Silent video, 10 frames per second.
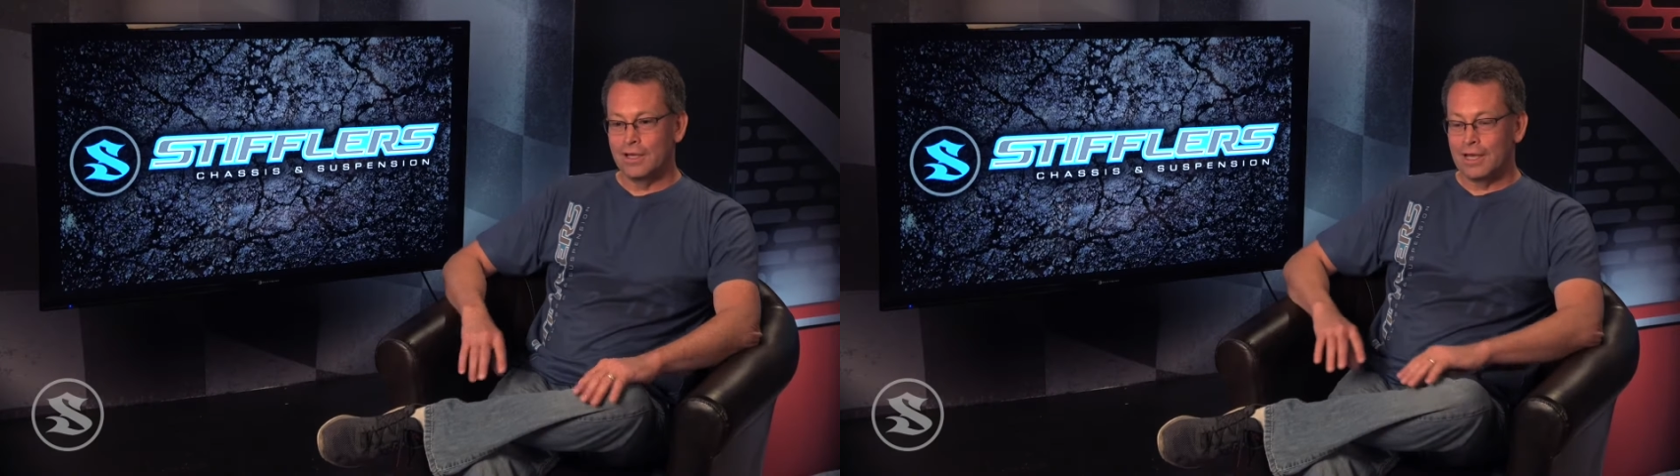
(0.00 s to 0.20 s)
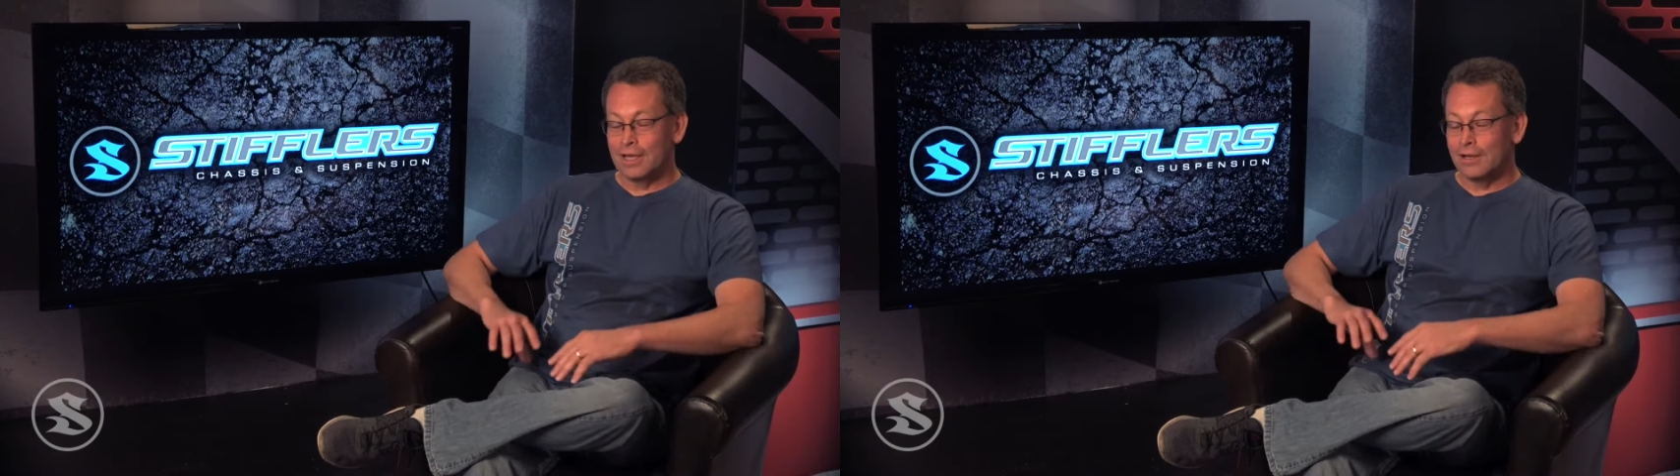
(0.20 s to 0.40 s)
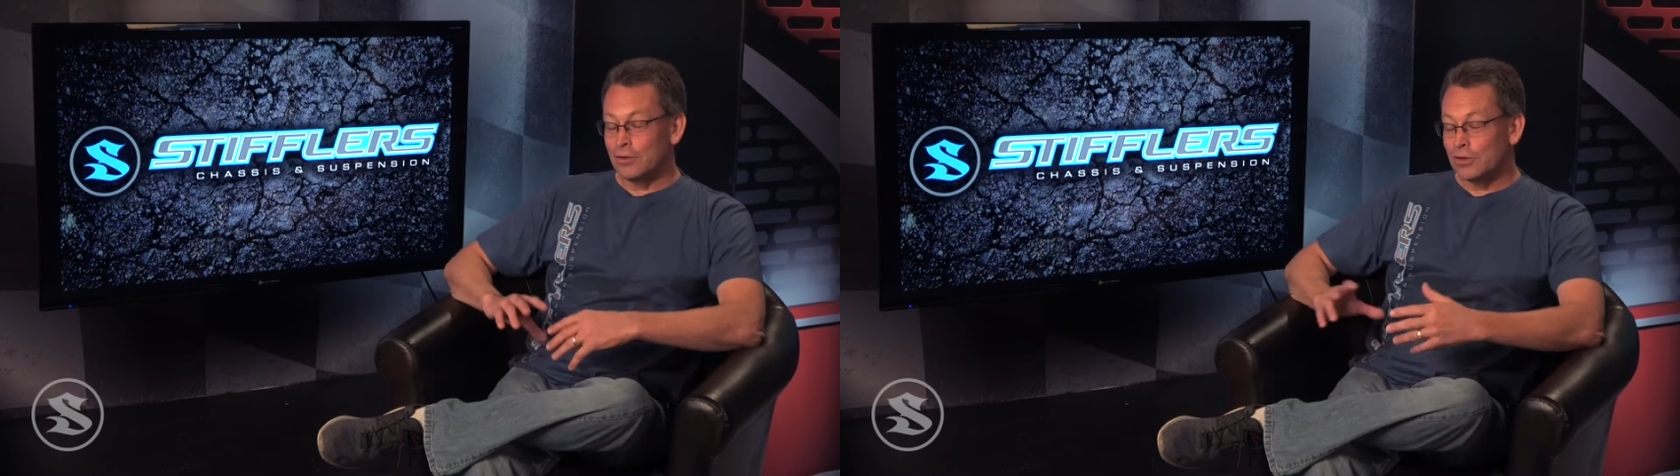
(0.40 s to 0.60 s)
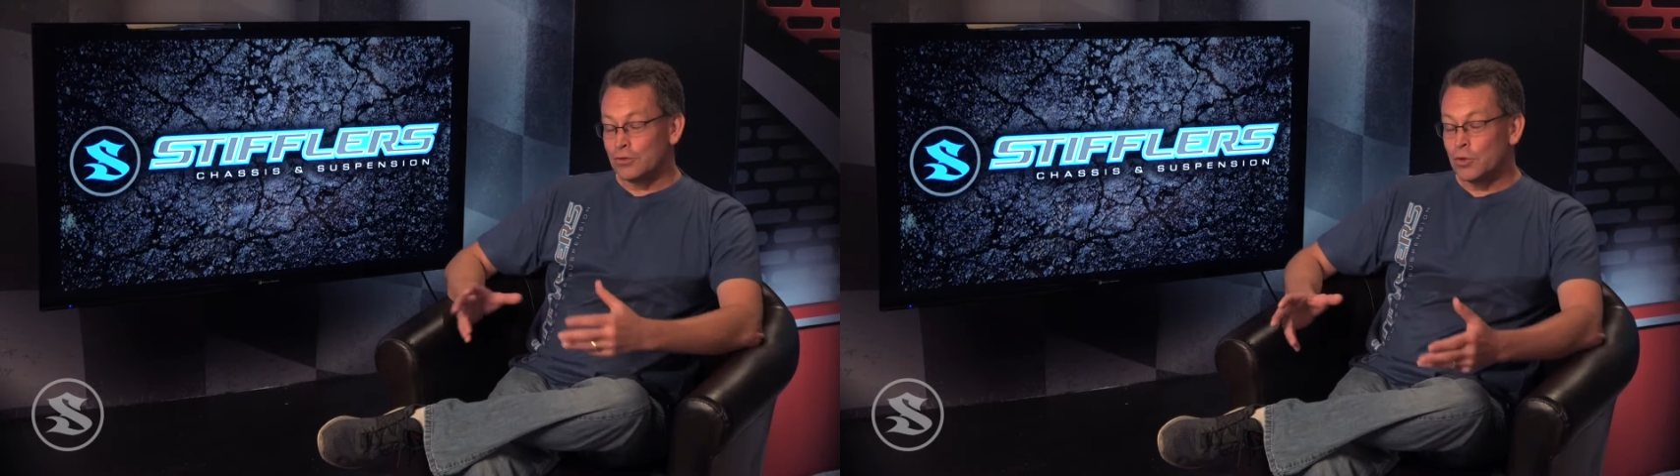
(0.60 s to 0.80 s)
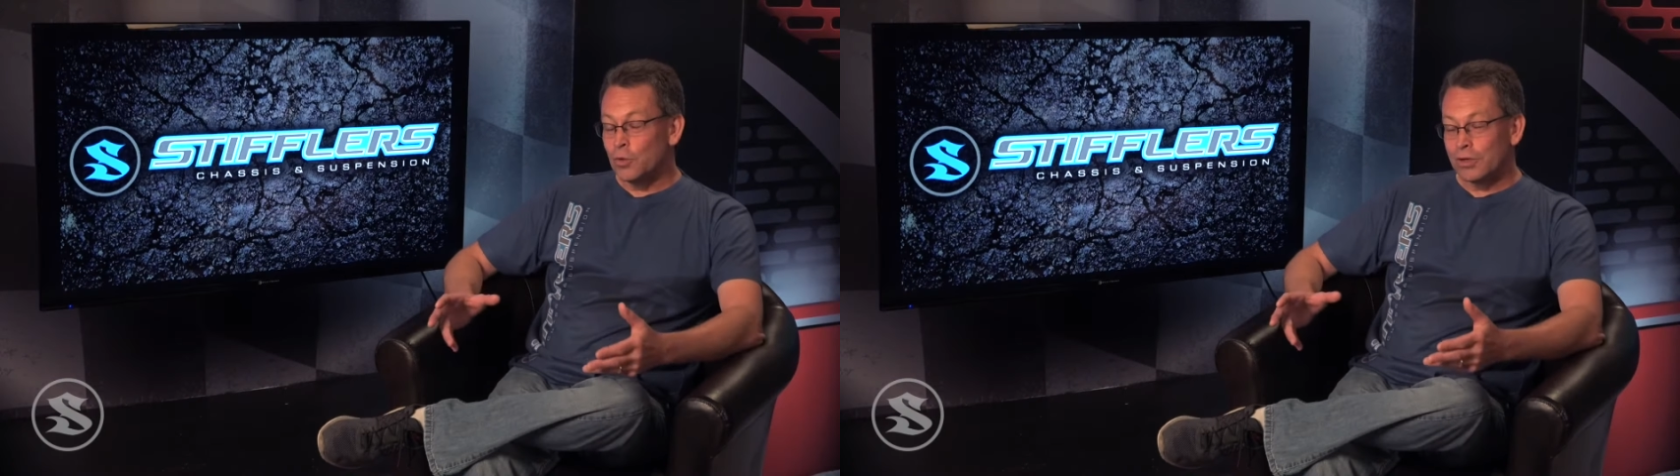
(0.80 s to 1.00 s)
in
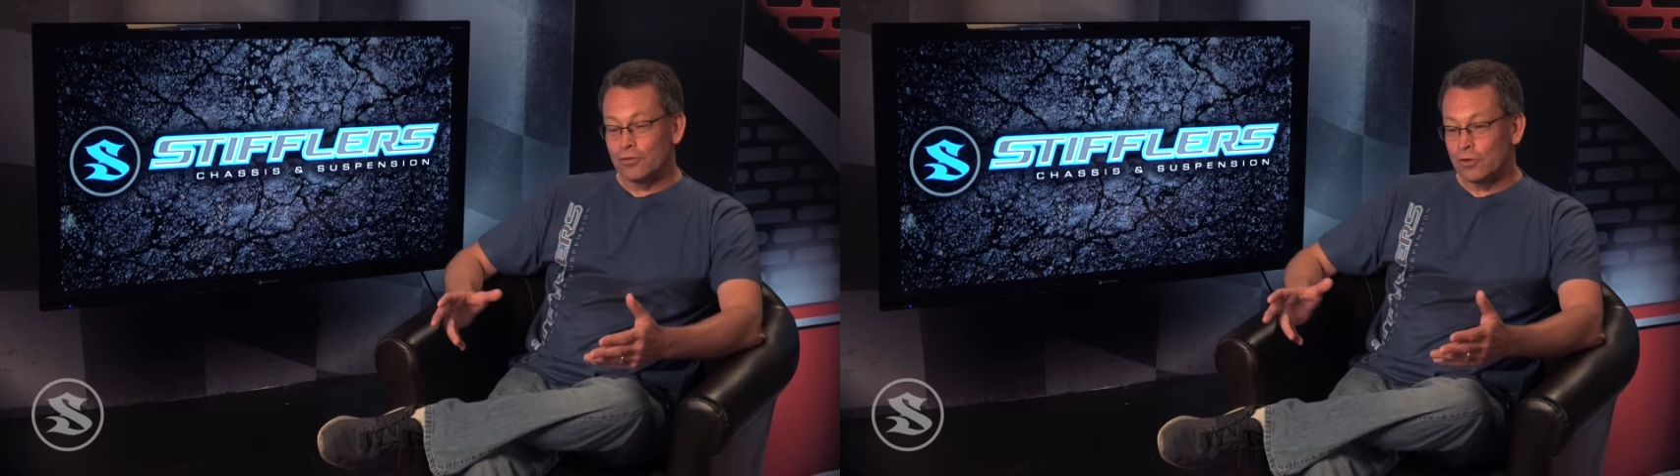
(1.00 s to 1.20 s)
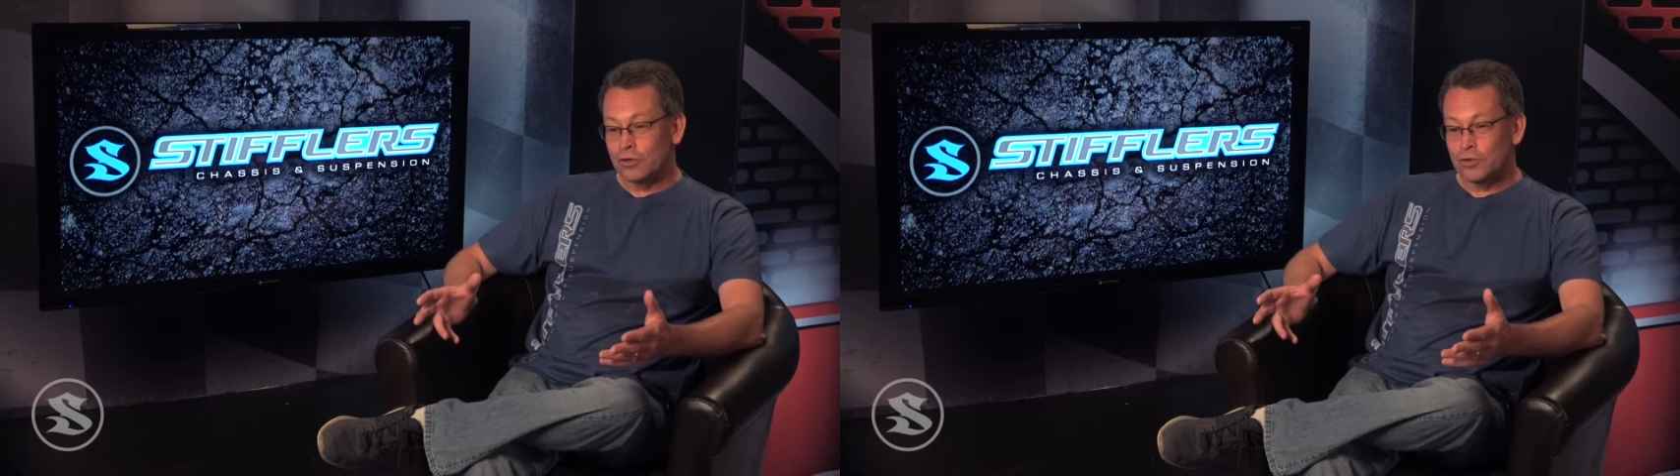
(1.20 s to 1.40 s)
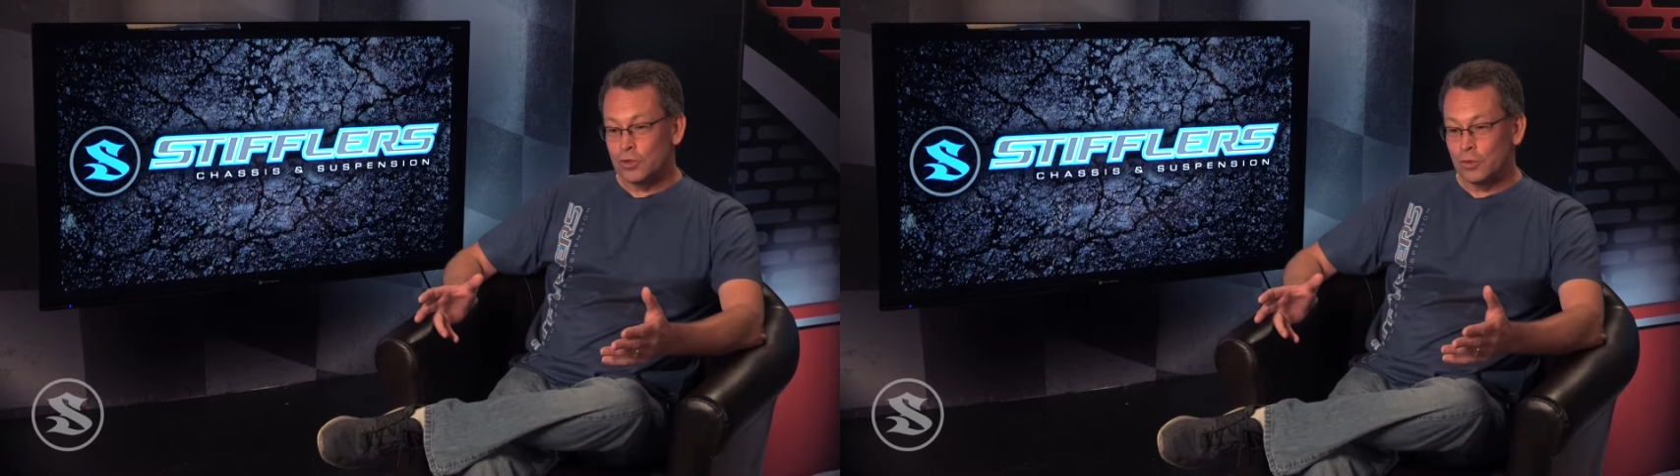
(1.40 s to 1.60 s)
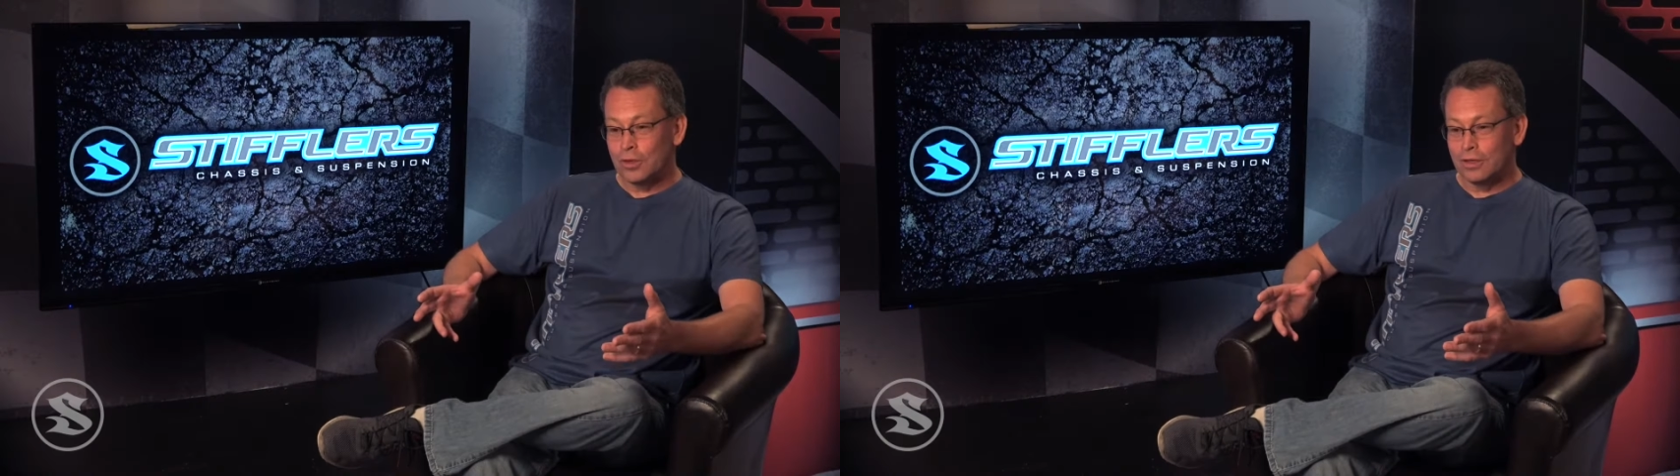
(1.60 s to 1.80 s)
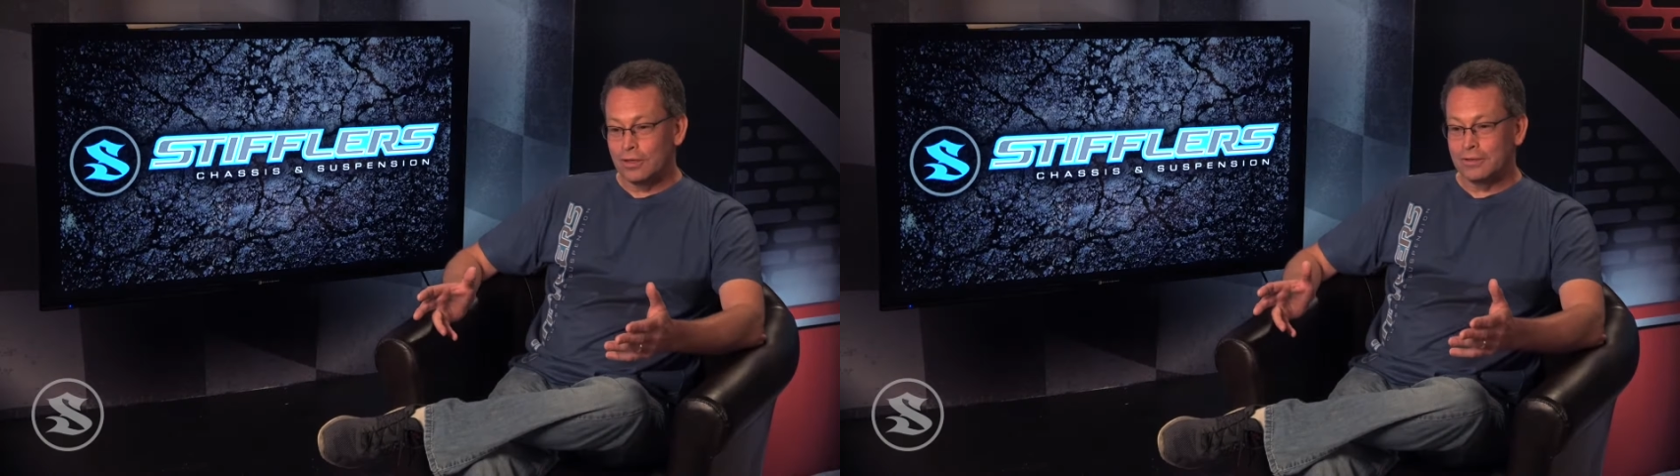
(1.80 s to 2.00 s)
doing such you
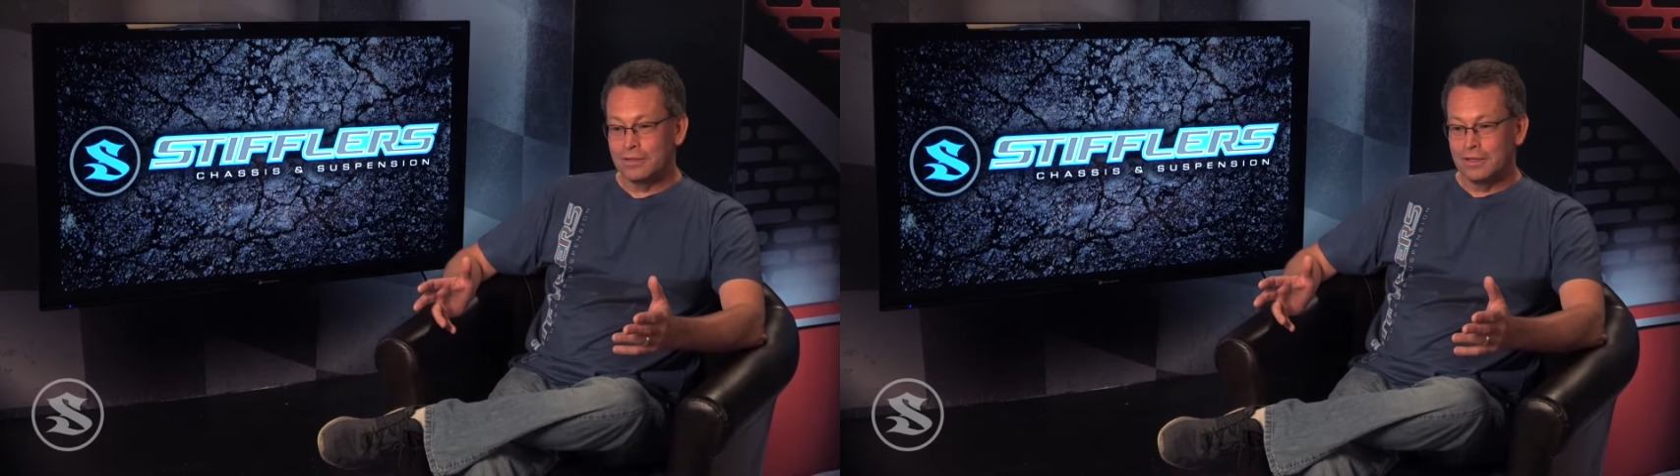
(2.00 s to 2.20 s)
get